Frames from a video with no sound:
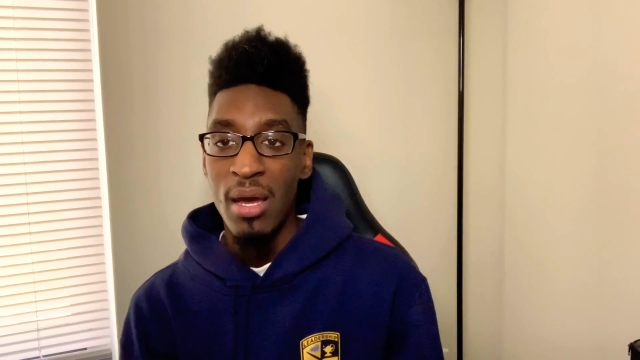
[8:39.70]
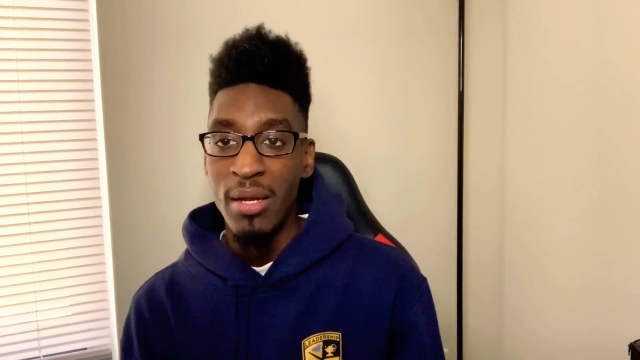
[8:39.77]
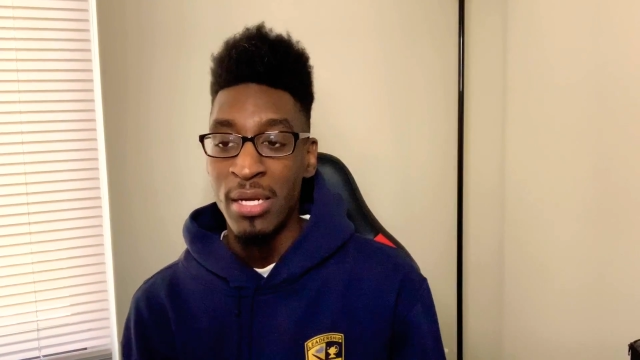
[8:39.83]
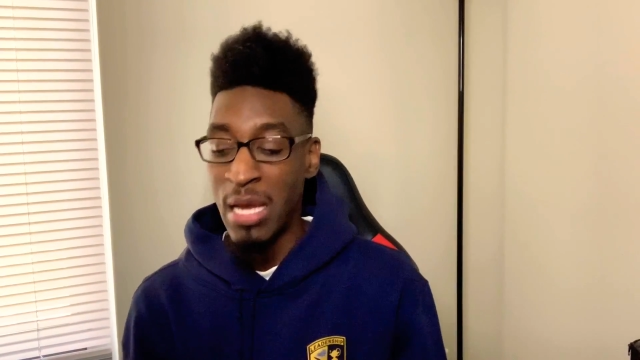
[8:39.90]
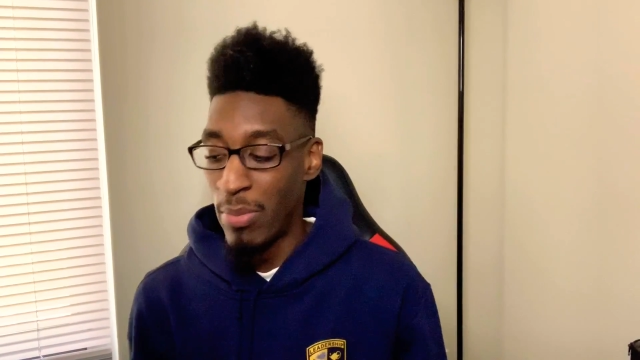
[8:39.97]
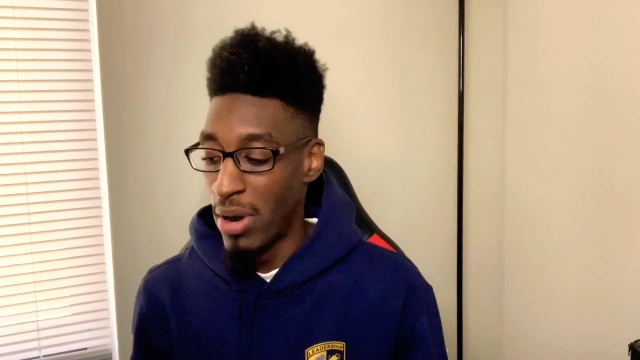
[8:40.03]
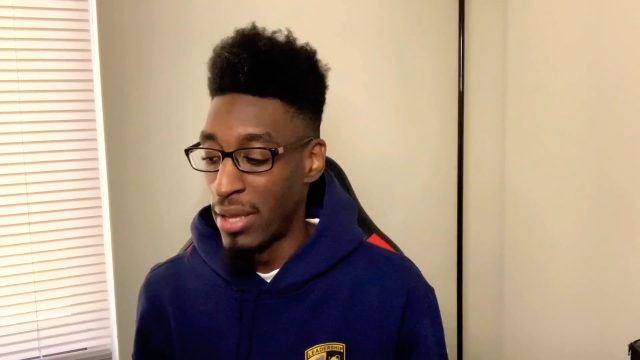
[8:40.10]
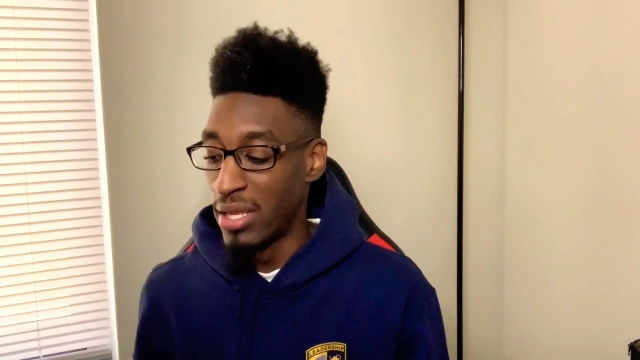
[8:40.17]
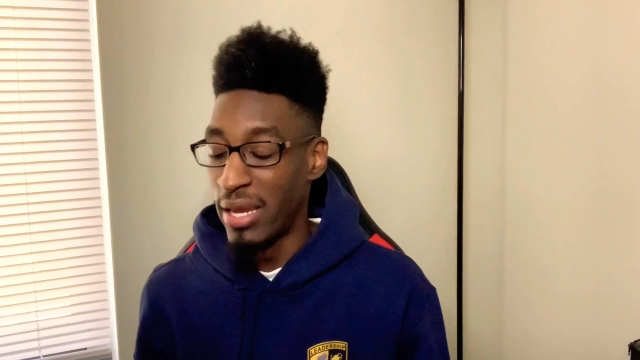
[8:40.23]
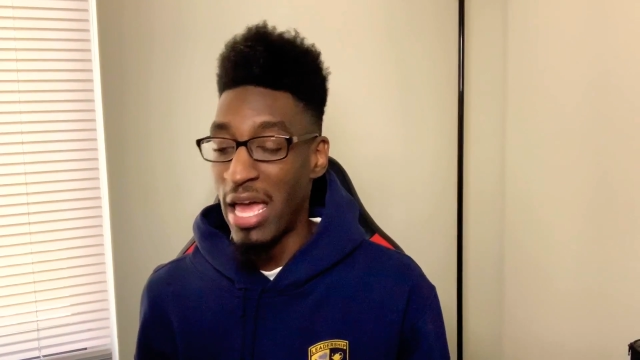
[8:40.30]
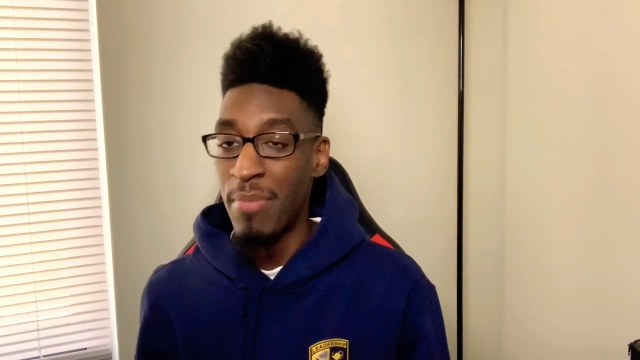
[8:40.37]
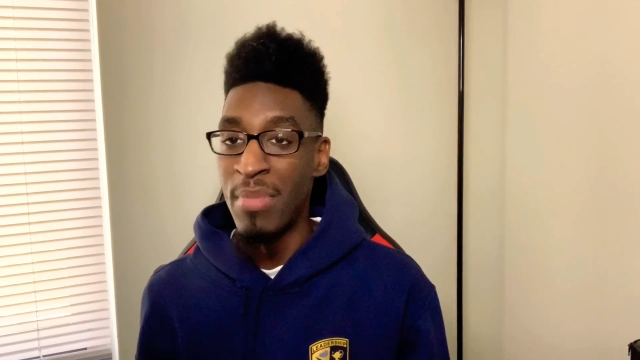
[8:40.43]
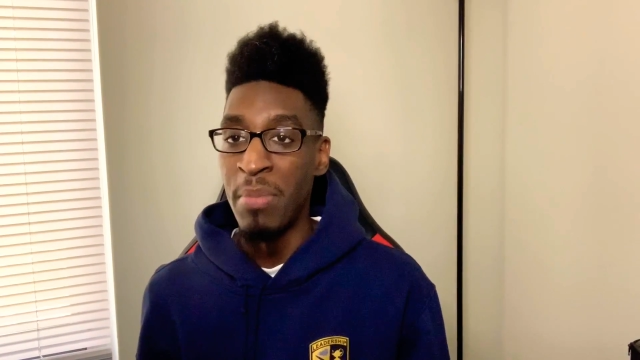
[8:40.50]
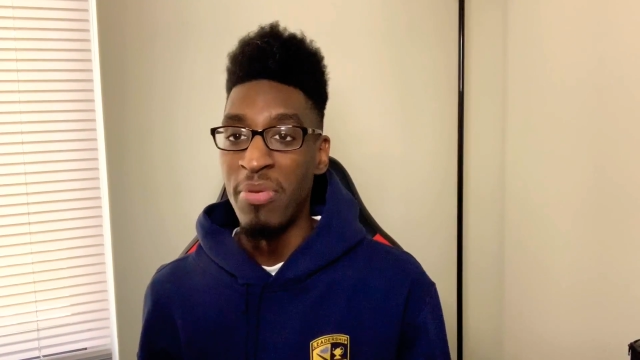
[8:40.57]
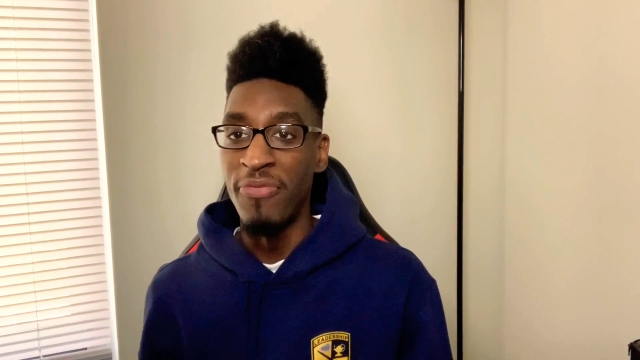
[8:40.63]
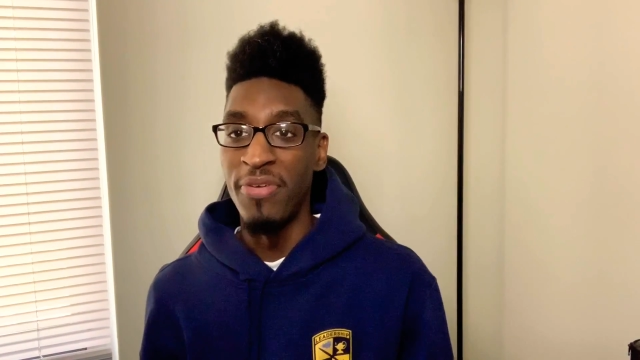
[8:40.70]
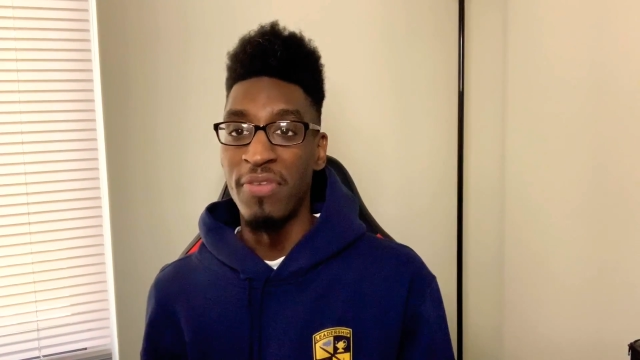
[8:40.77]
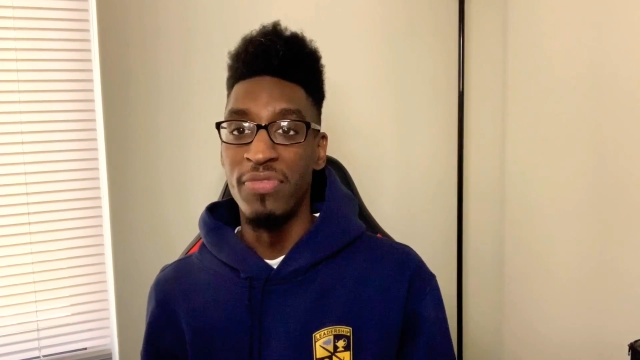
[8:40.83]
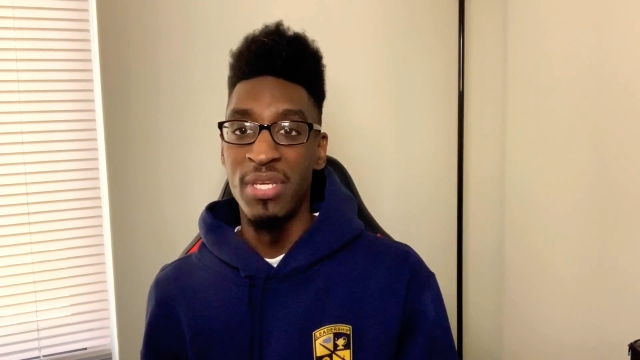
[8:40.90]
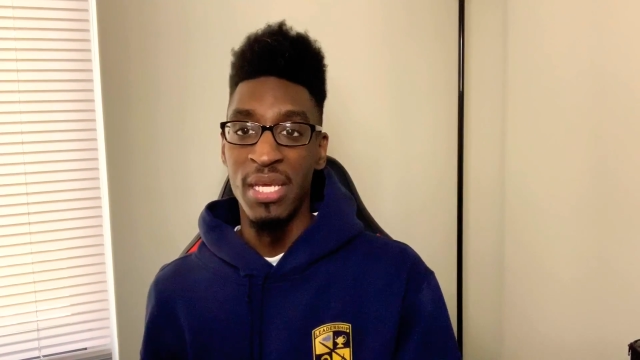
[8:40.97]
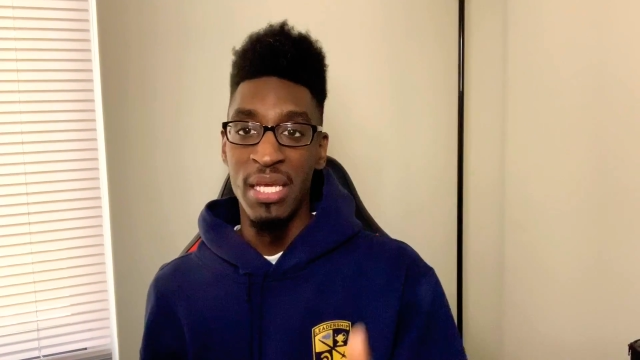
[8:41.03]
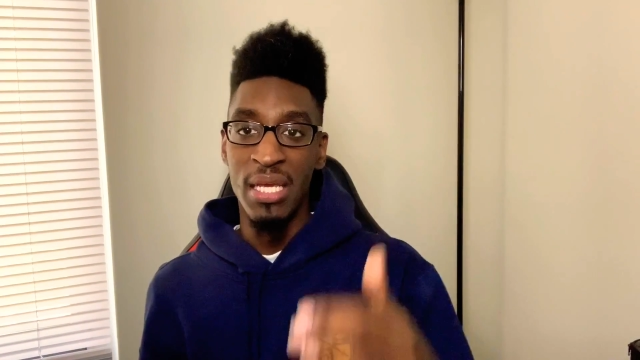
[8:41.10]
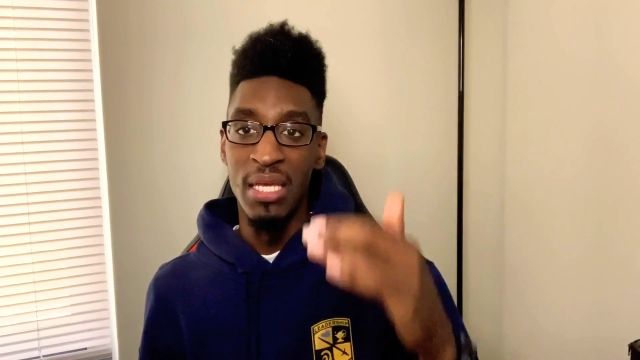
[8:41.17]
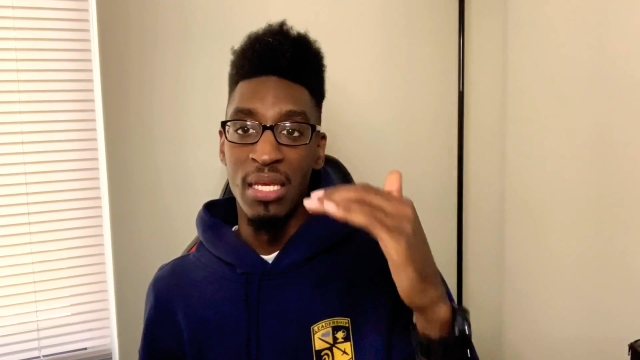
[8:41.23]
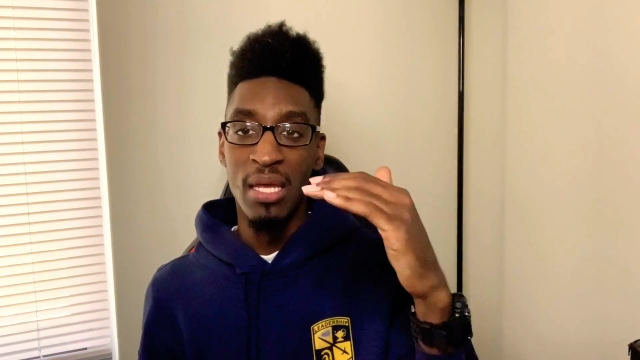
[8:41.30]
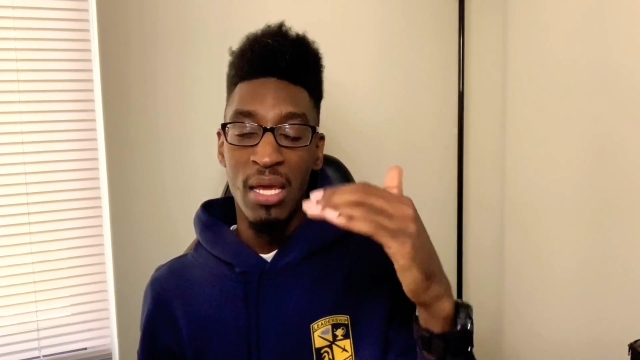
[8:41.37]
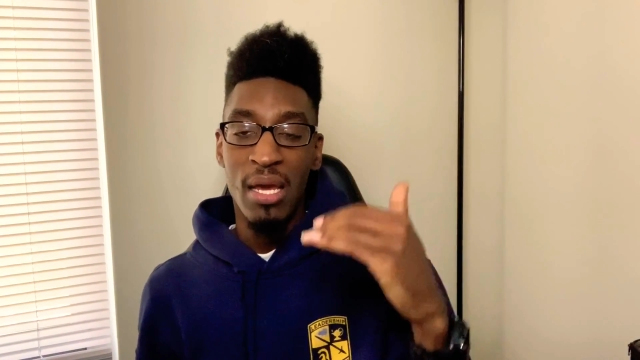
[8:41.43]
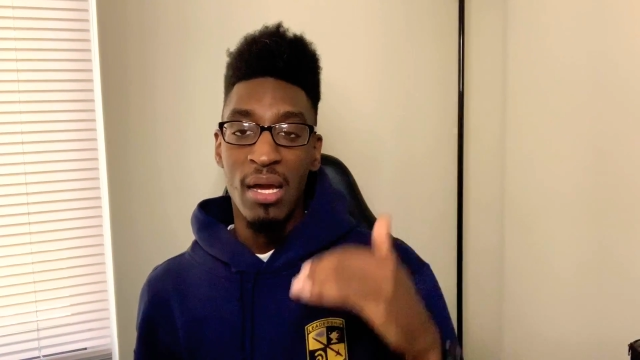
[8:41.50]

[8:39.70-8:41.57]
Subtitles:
Number under that, maybe 15.